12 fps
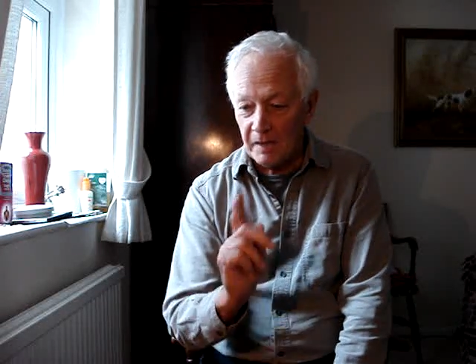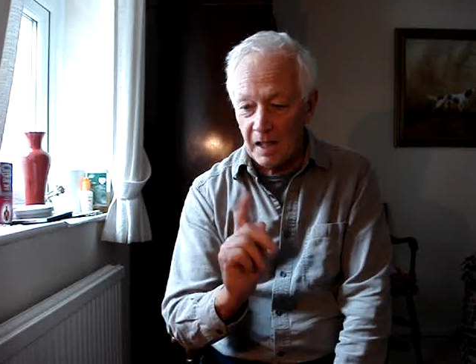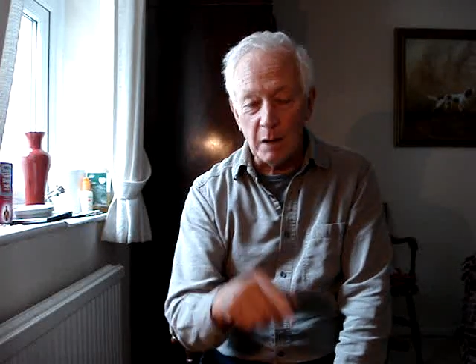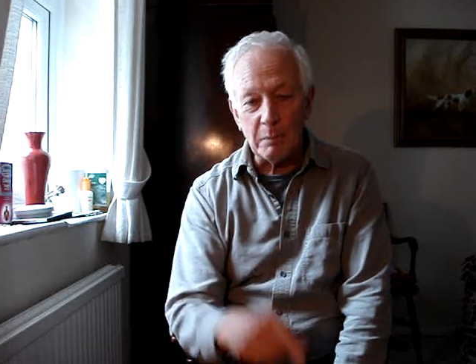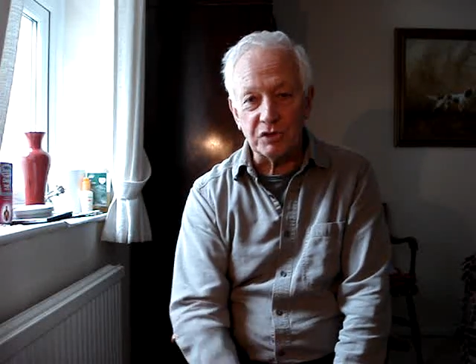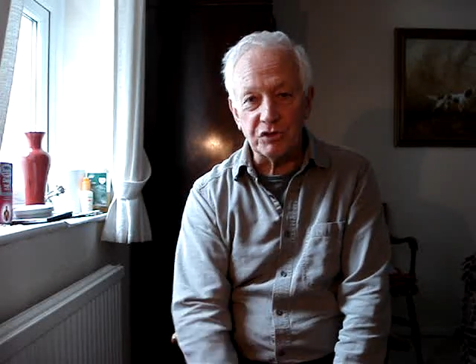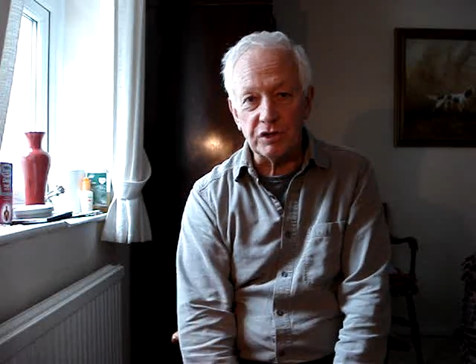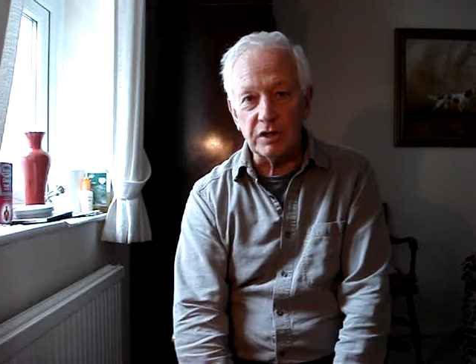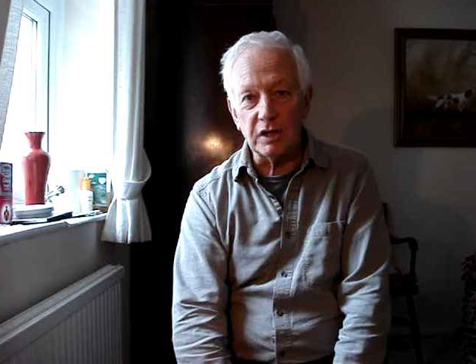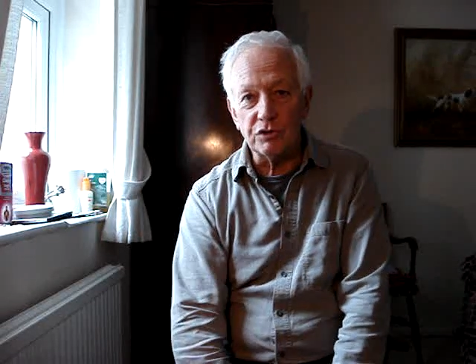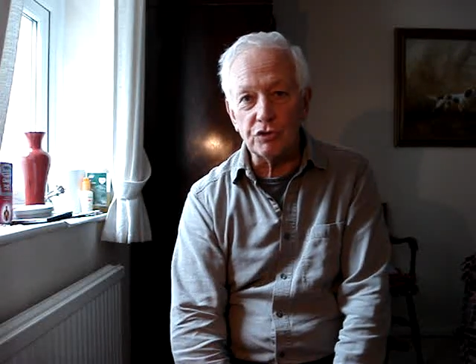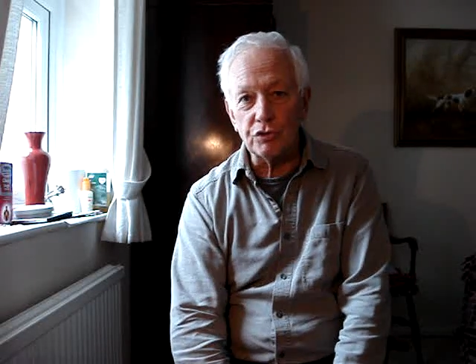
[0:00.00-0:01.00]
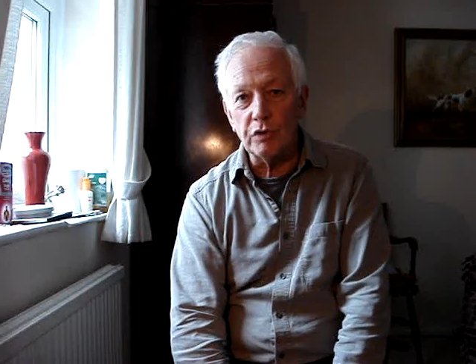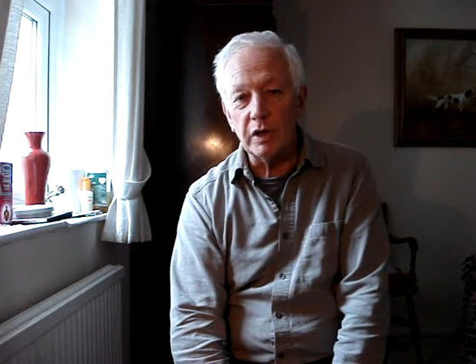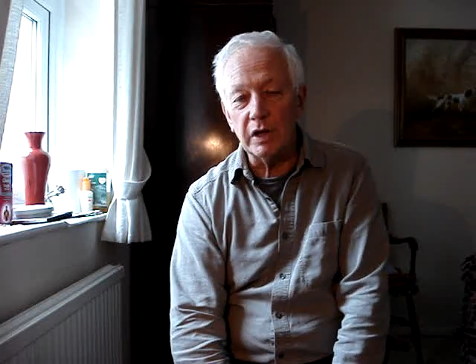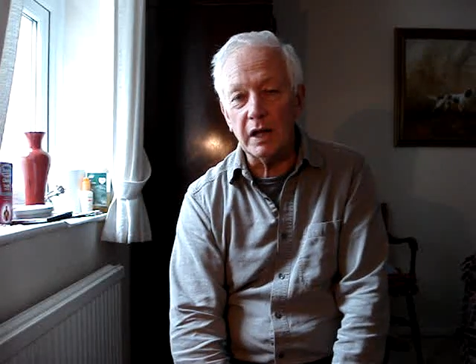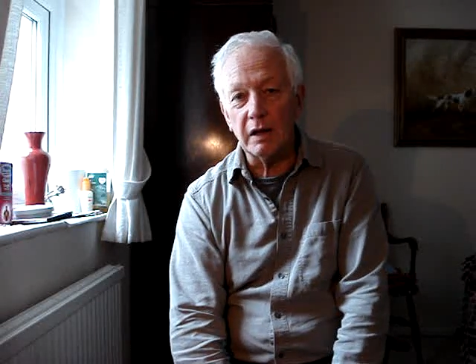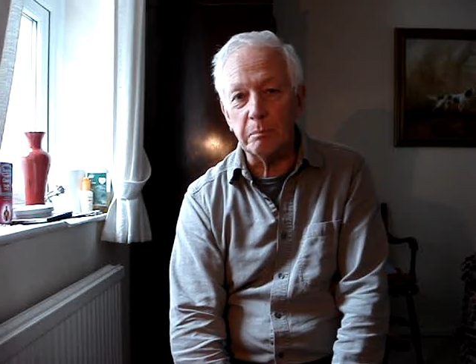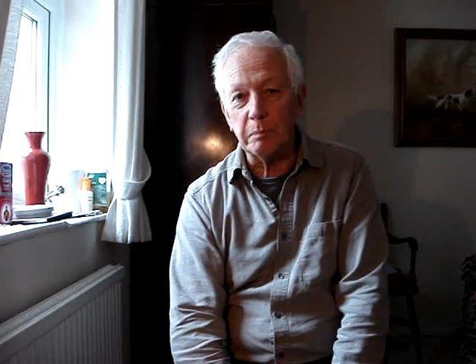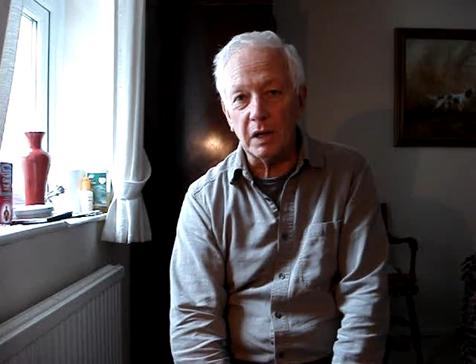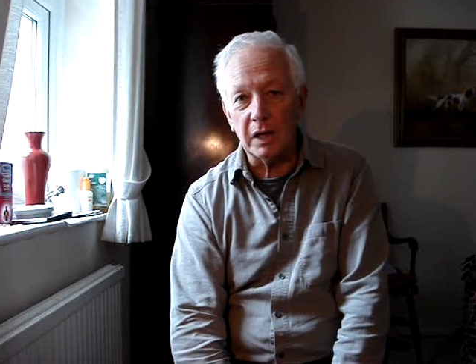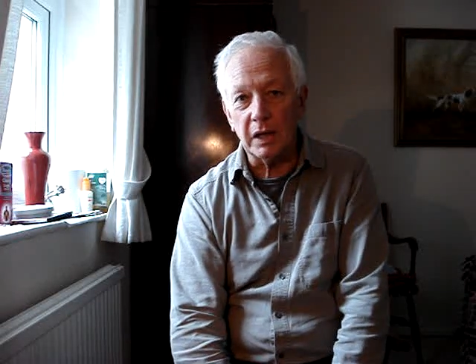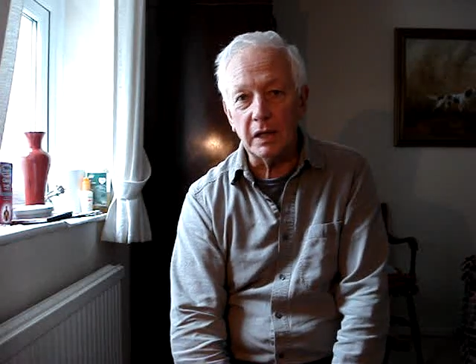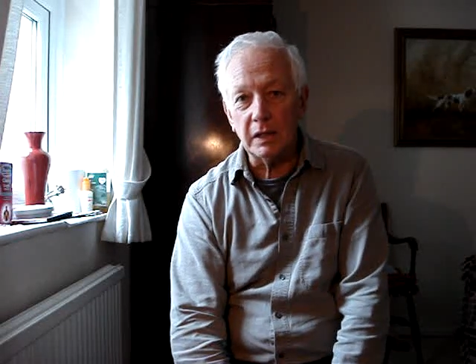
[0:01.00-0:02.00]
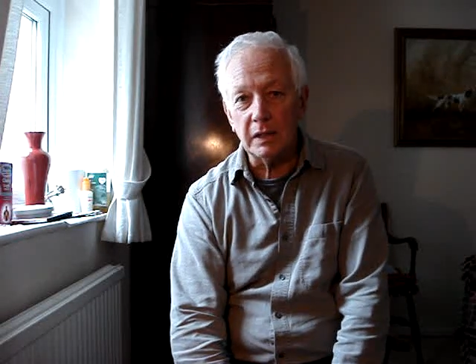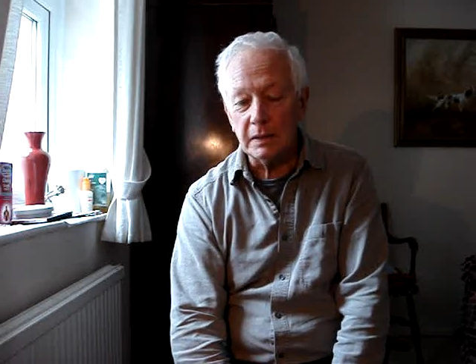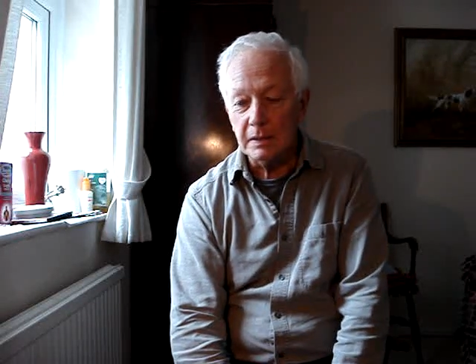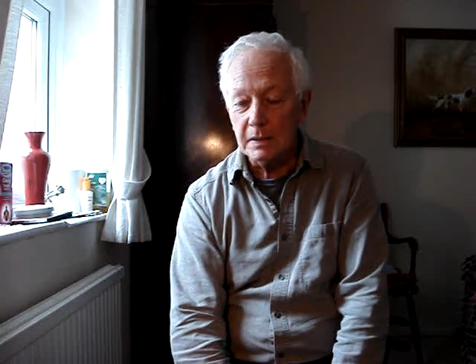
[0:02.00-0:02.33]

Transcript: how much he'd enjoyed our playing